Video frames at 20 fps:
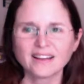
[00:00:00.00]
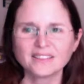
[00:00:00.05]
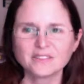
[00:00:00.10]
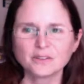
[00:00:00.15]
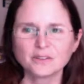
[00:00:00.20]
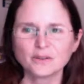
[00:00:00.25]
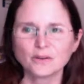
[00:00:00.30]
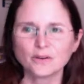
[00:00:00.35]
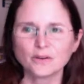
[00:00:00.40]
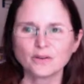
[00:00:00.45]

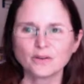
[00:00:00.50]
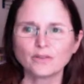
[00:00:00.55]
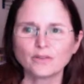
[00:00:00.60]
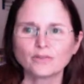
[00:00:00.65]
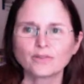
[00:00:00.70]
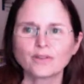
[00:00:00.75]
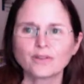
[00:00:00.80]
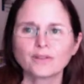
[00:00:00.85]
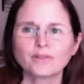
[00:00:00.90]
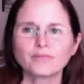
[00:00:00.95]

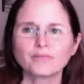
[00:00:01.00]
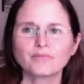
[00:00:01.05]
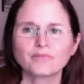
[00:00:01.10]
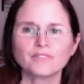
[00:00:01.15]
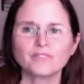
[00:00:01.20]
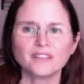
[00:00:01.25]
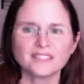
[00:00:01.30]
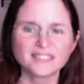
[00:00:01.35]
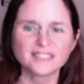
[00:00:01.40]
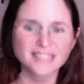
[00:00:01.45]
of
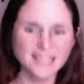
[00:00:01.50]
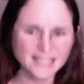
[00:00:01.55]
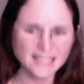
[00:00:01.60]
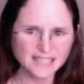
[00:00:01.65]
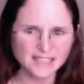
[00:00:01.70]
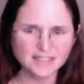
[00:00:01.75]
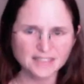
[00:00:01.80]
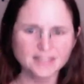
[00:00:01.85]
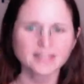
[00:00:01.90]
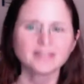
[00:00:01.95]
things to
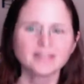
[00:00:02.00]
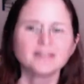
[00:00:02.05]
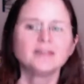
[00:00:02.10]
eat